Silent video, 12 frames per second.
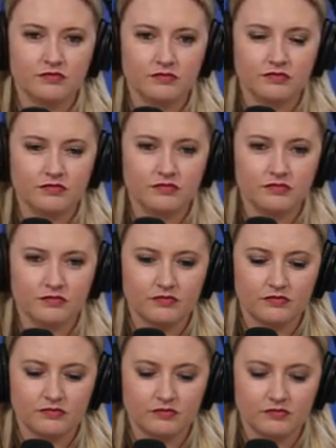
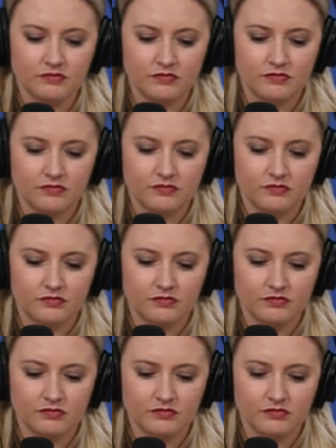
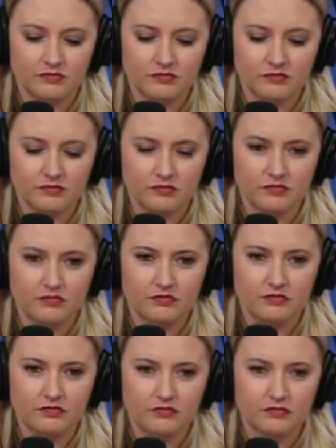
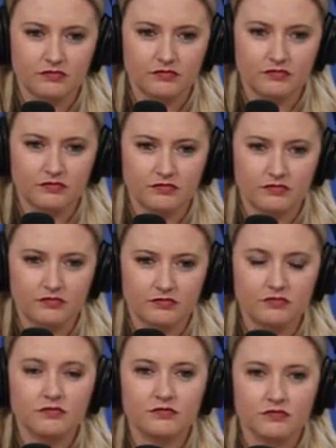
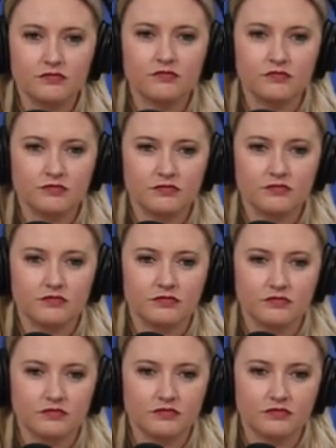
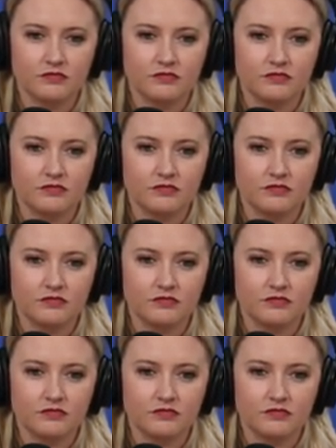[no speech]